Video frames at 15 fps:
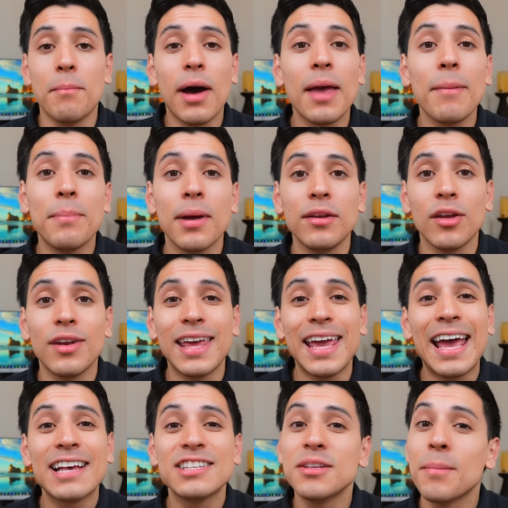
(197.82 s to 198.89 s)
my opinion, it
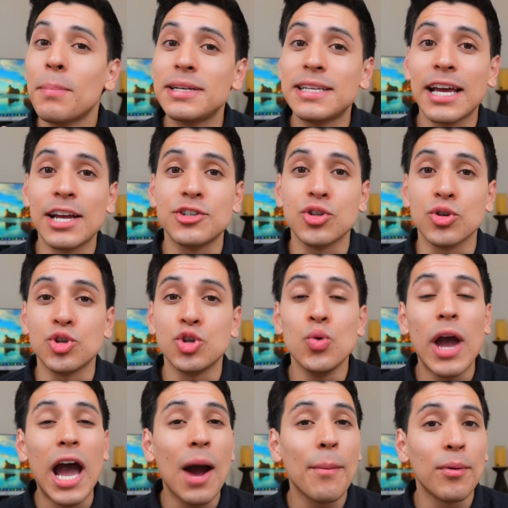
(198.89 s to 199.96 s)
has the potential to
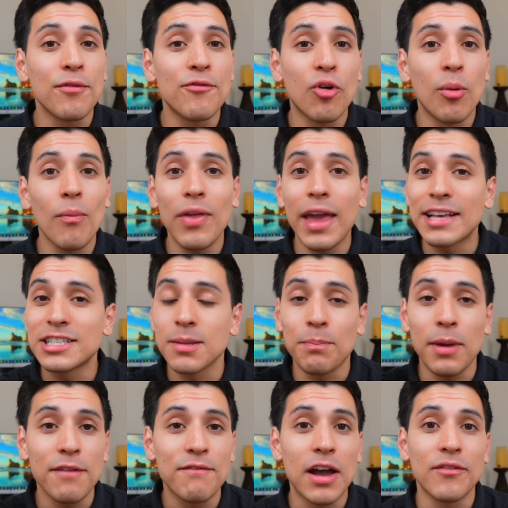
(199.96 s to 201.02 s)
outperform the
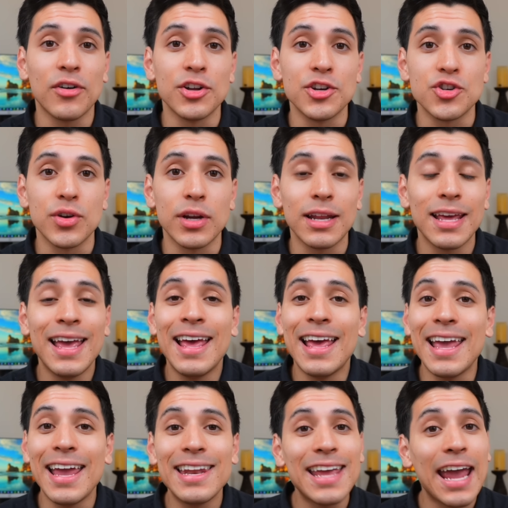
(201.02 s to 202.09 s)
S&P 500
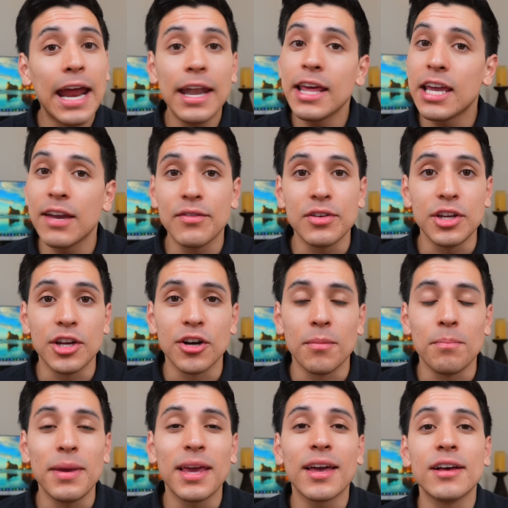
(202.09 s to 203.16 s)
in any given year
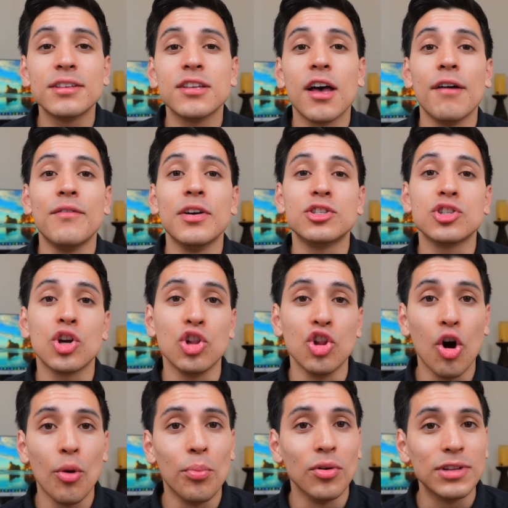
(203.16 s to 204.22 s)
because of its
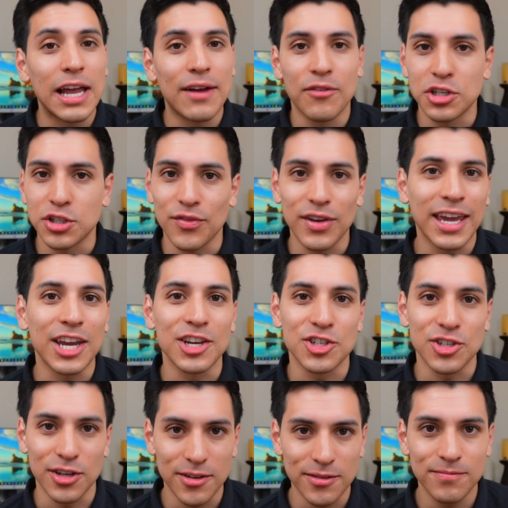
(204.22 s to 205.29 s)
global diversification.